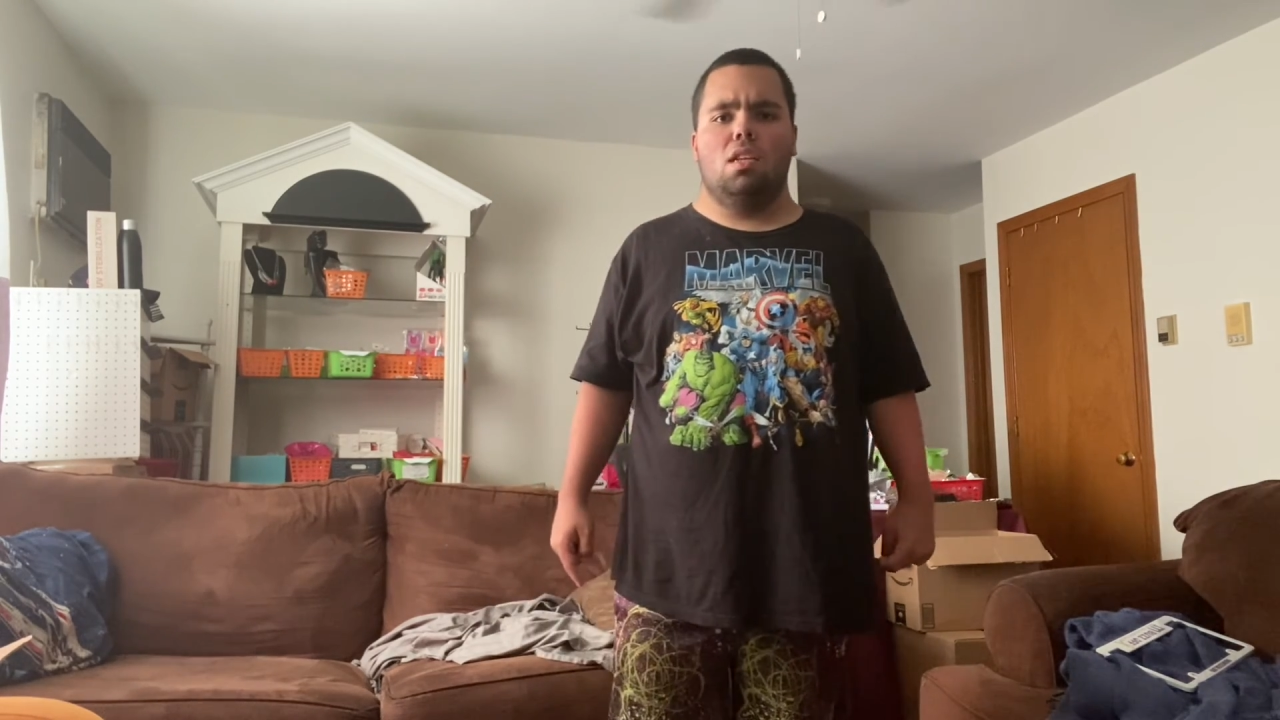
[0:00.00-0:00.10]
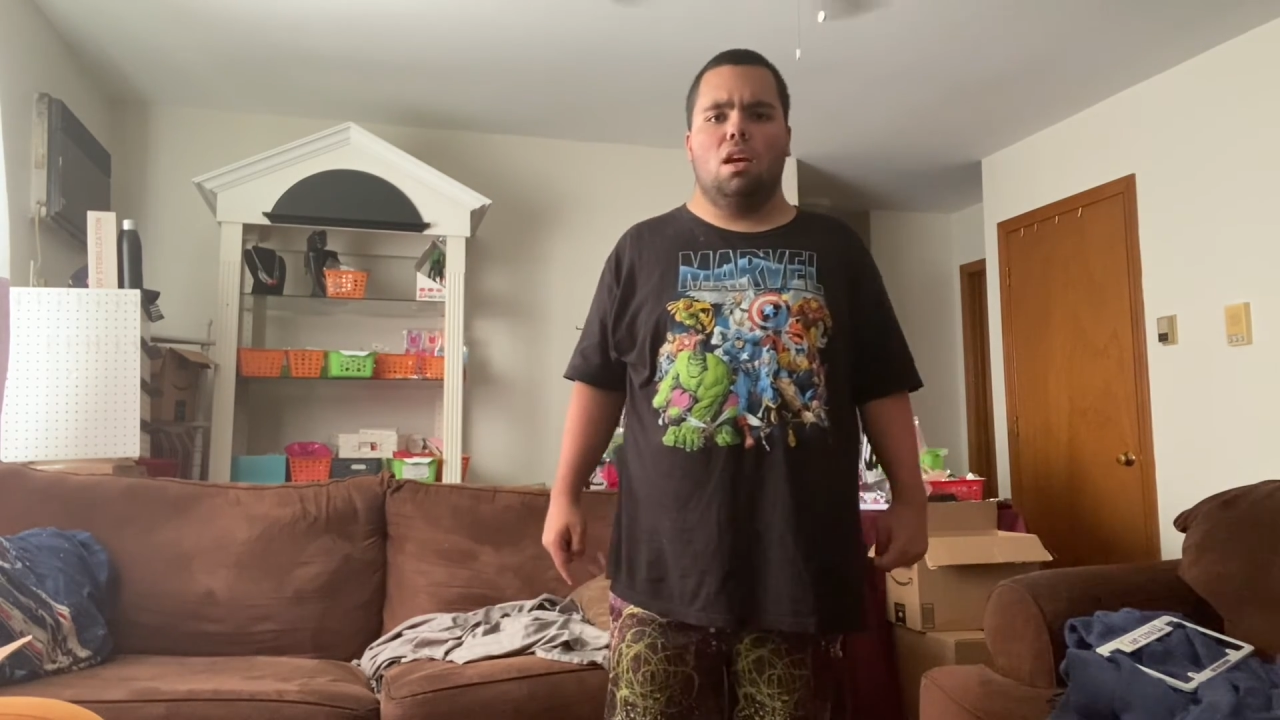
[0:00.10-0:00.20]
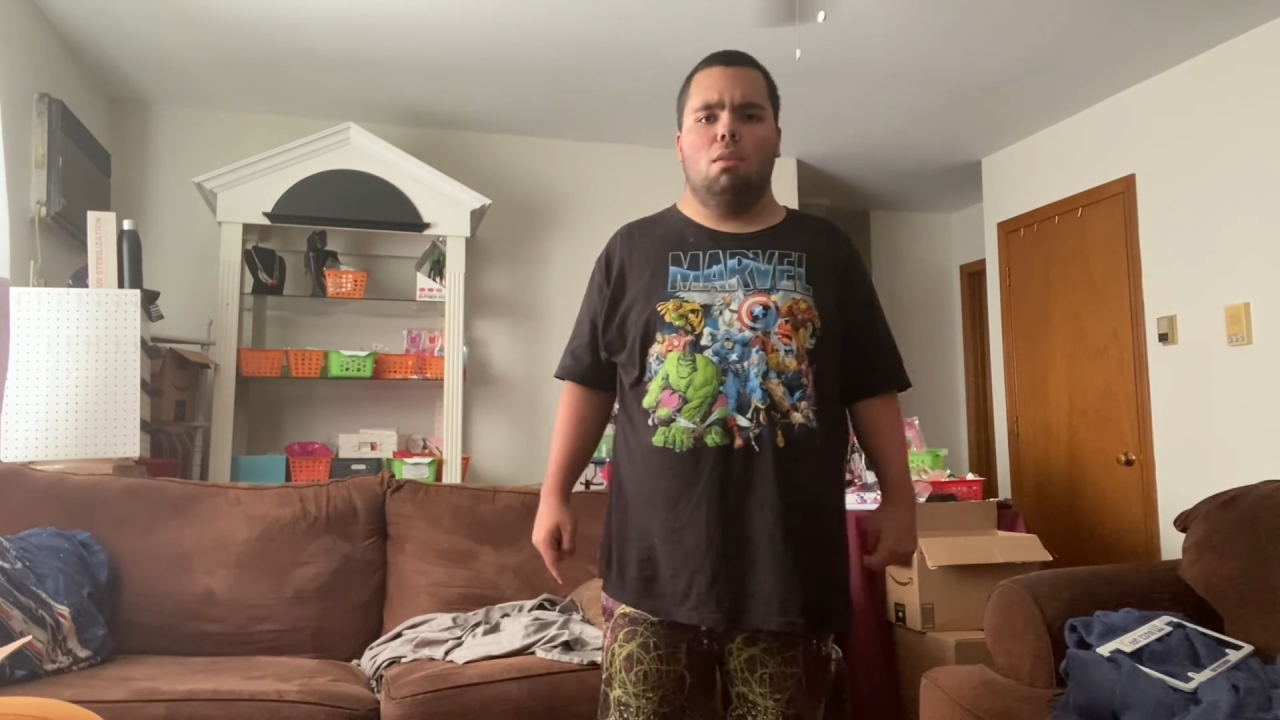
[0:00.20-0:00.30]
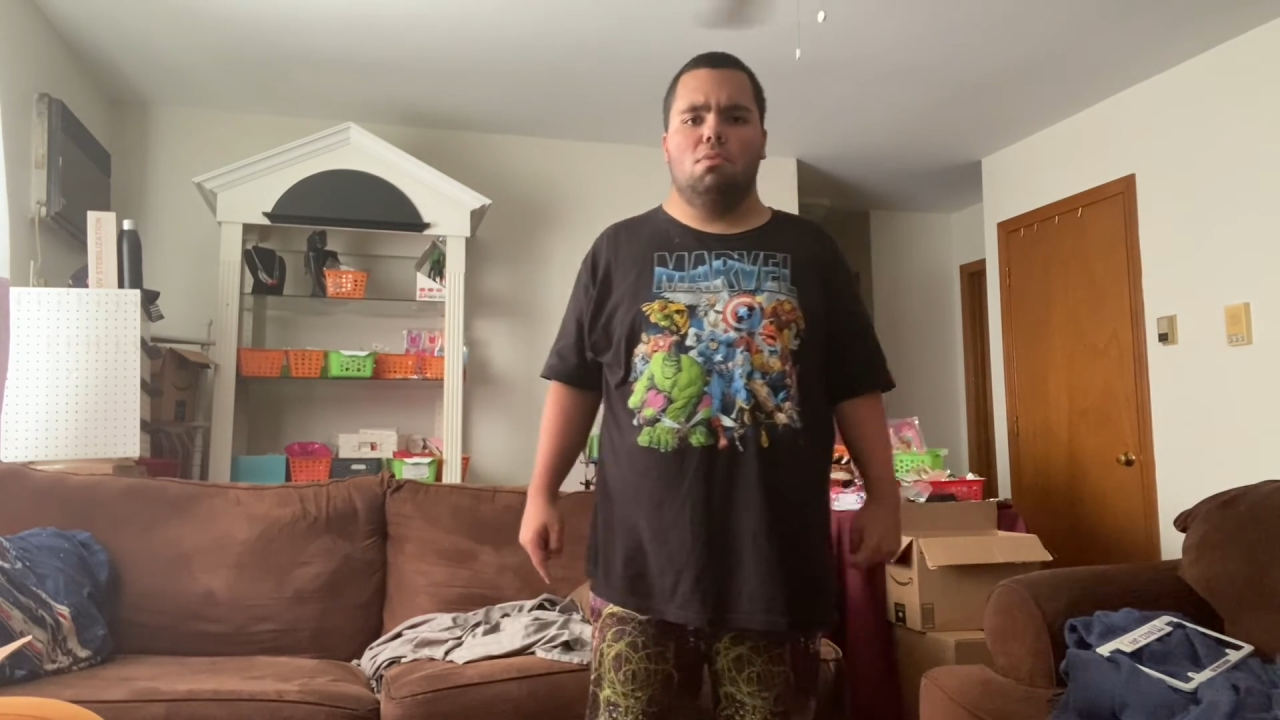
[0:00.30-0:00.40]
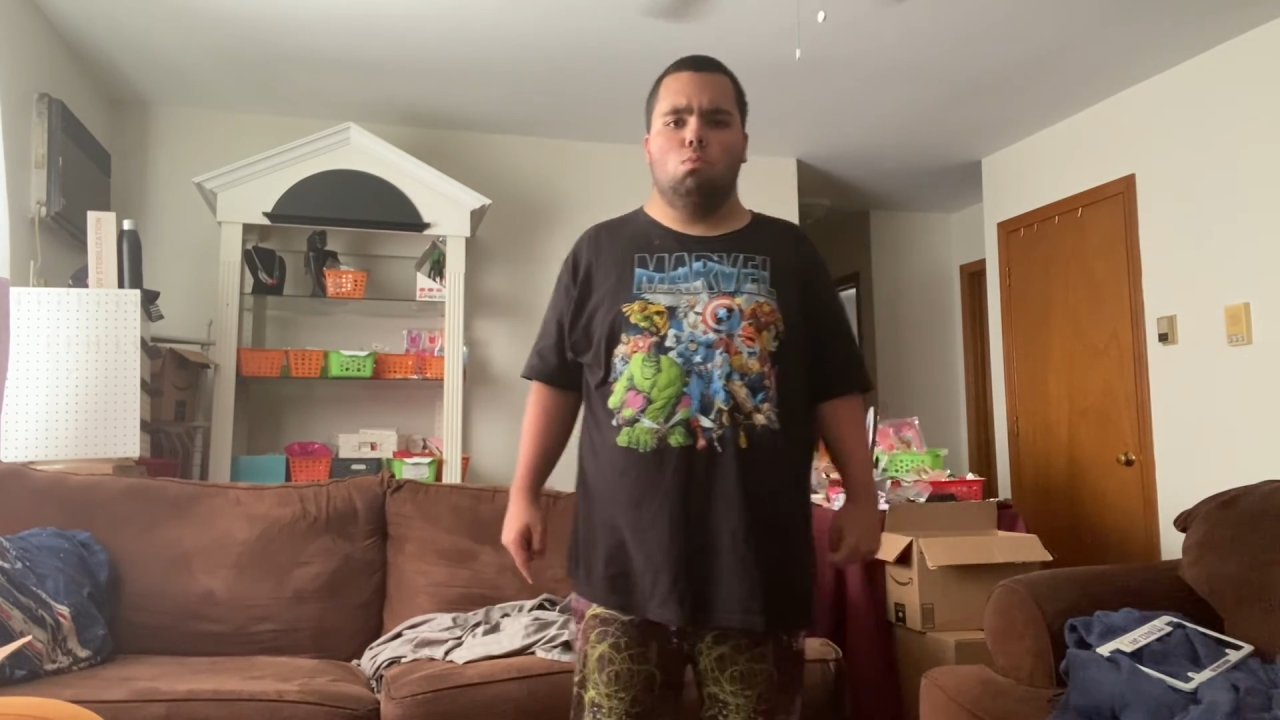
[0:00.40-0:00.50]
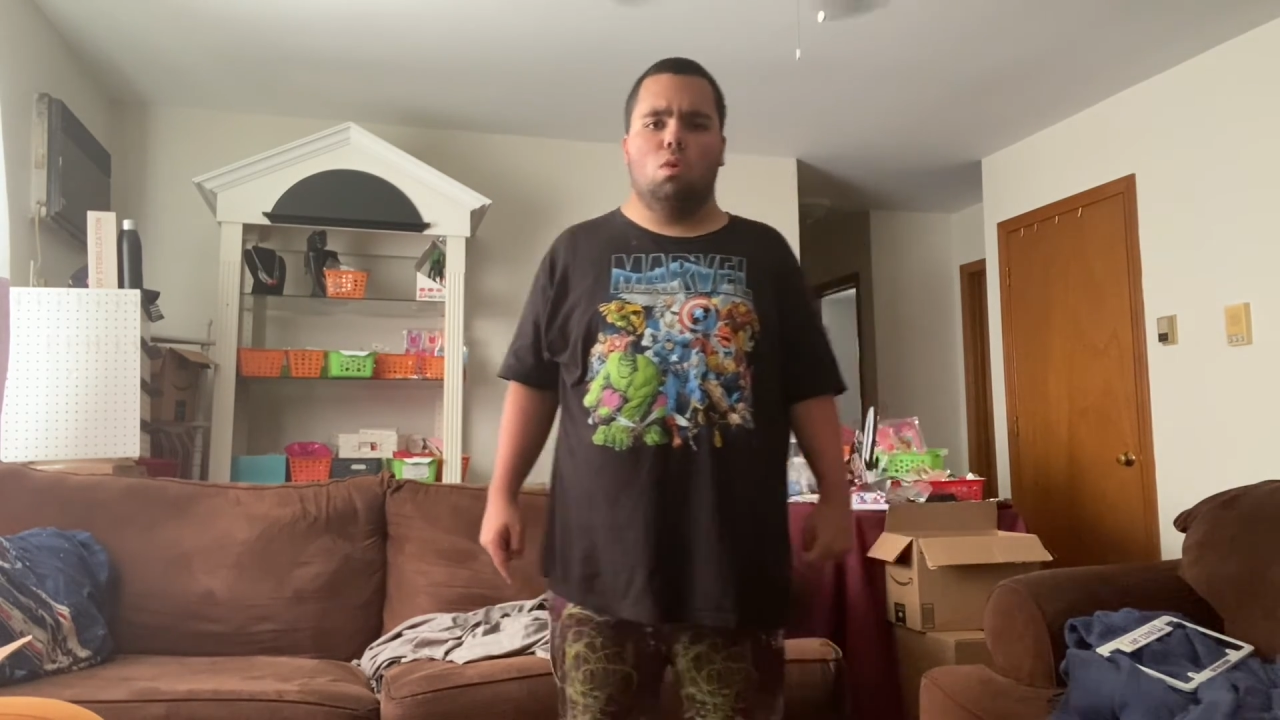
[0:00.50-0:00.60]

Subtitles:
times